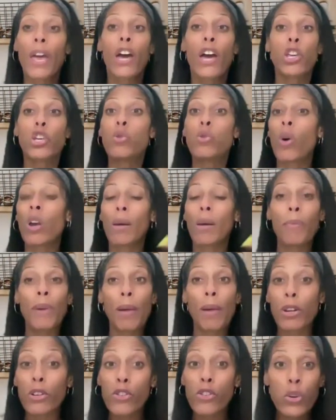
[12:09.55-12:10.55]
to be able
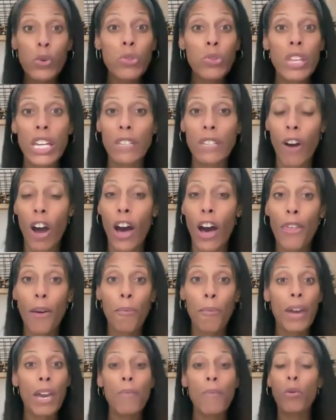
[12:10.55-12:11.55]
to do things for other
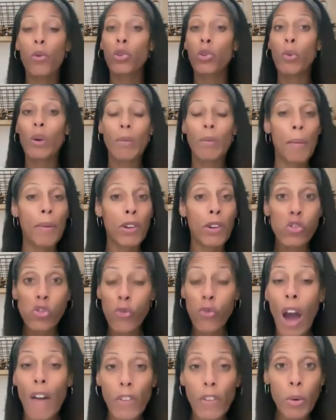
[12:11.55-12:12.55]
people, you want to be able to
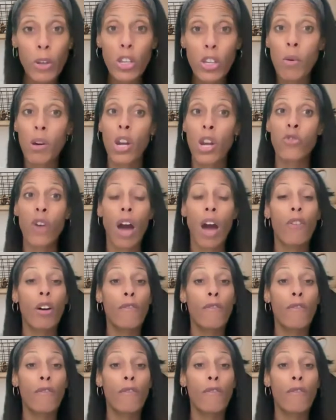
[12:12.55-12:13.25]
travel when you want to travel.